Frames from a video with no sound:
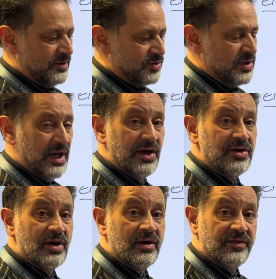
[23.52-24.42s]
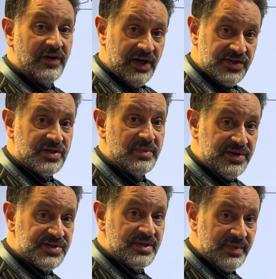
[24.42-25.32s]
area of
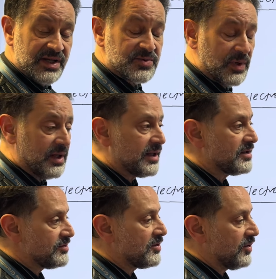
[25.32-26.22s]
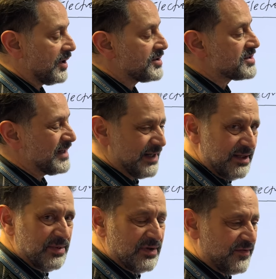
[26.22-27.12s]
isomerism as well that requires a
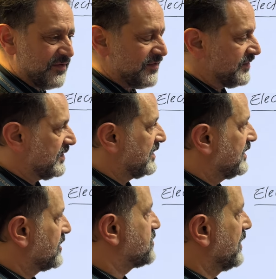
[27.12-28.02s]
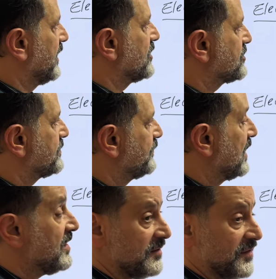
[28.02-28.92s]
little bit of explanation,
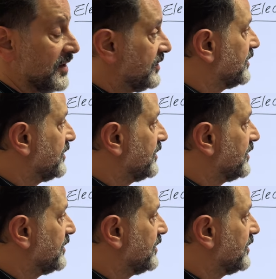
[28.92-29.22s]
further